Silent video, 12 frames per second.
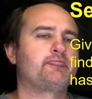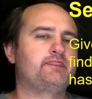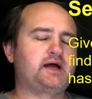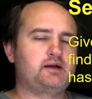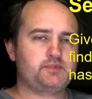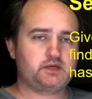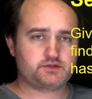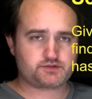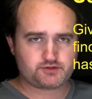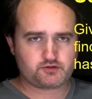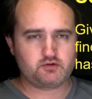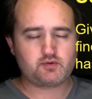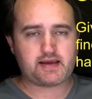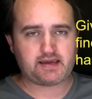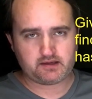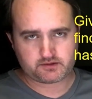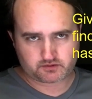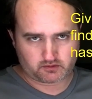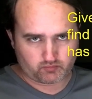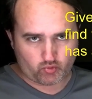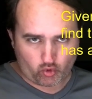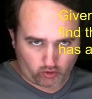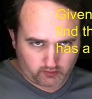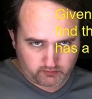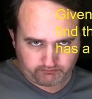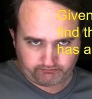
that means 2 eggs or more.